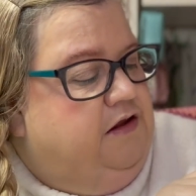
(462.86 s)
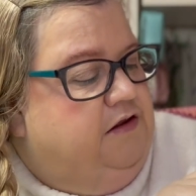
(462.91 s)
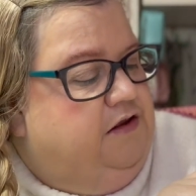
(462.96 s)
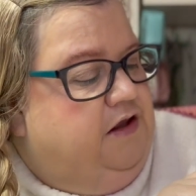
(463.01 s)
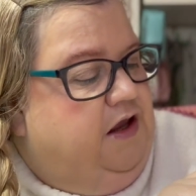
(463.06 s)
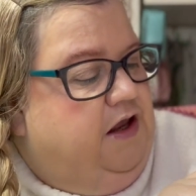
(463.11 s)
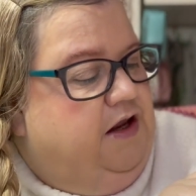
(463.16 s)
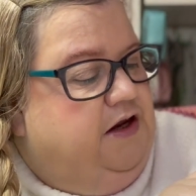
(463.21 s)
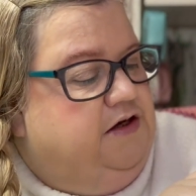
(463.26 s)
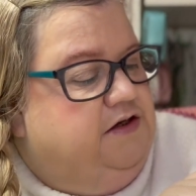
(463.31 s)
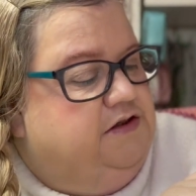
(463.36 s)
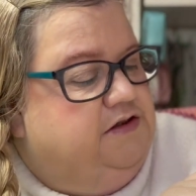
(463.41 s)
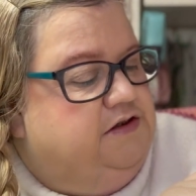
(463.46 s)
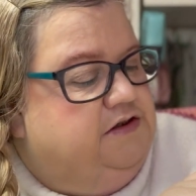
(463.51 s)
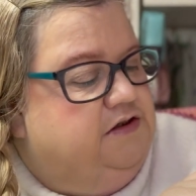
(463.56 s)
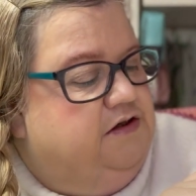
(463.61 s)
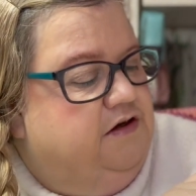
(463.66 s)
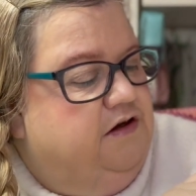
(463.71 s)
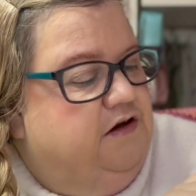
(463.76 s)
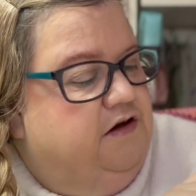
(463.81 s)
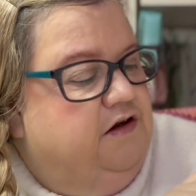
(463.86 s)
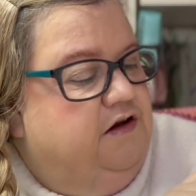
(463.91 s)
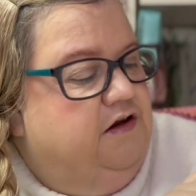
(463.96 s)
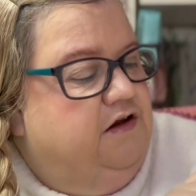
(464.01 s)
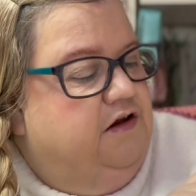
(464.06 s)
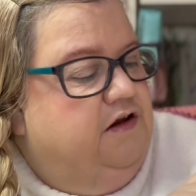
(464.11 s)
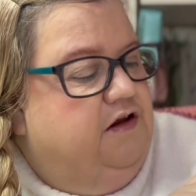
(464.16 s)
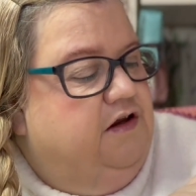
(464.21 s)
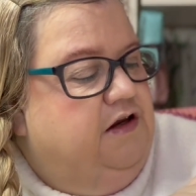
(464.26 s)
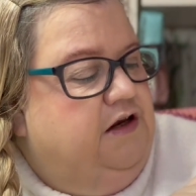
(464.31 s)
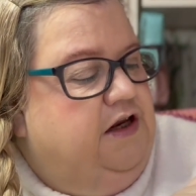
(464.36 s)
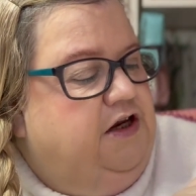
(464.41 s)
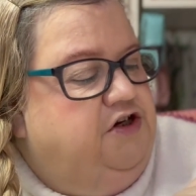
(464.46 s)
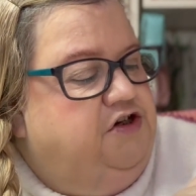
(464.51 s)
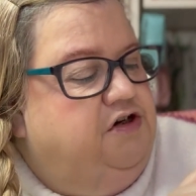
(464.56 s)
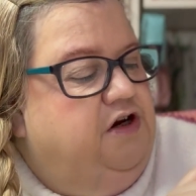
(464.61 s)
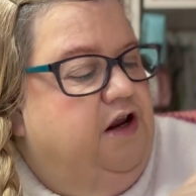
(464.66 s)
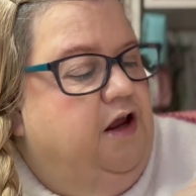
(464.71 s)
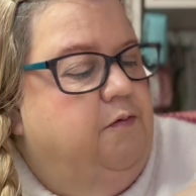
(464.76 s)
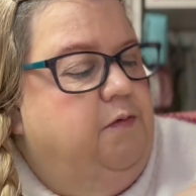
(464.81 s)
things.
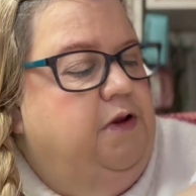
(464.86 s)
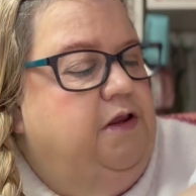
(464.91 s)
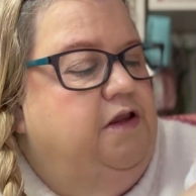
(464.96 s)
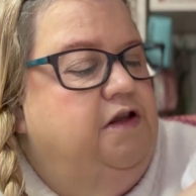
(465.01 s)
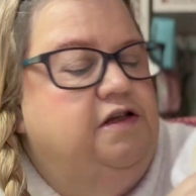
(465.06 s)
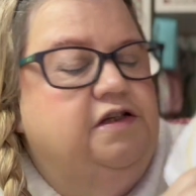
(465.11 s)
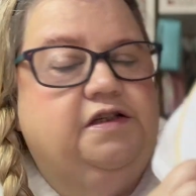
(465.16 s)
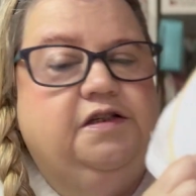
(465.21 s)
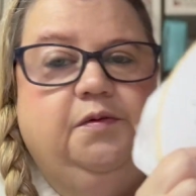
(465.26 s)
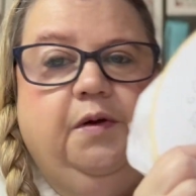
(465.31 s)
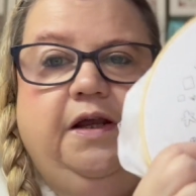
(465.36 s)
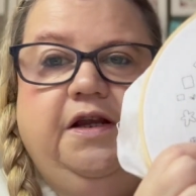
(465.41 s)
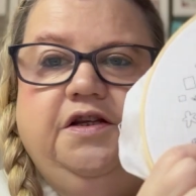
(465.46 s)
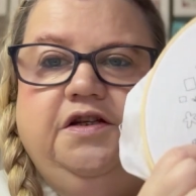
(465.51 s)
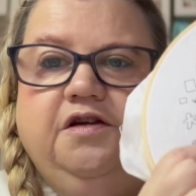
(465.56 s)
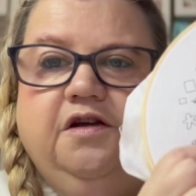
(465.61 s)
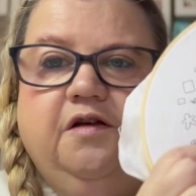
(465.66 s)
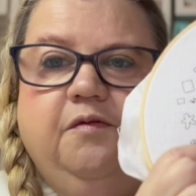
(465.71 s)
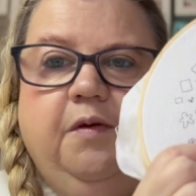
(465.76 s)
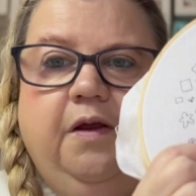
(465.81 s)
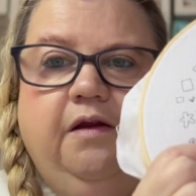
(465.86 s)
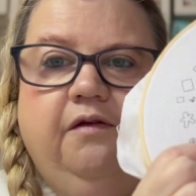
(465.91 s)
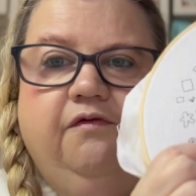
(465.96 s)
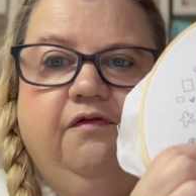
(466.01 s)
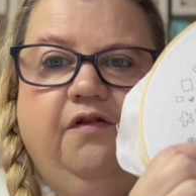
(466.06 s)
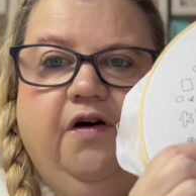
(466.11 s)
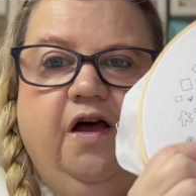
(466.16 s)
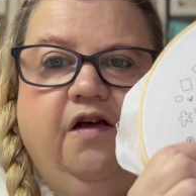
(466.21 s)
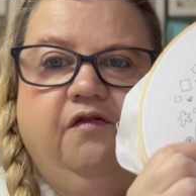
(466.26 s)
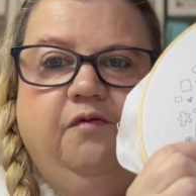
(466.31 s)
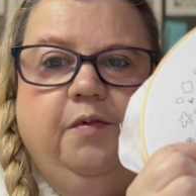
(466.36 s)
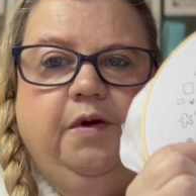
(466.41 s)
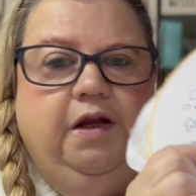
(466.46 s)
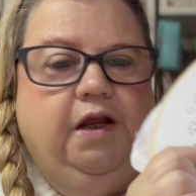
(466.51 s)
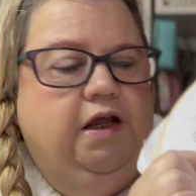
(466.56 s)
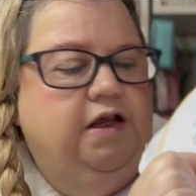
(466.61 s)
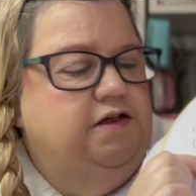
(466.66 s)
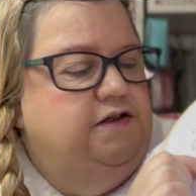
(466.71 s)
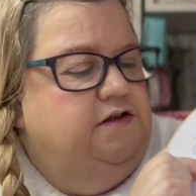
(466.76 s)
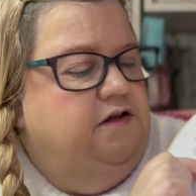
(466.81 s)
Literally, I mean, the sweet took me 5 minutes.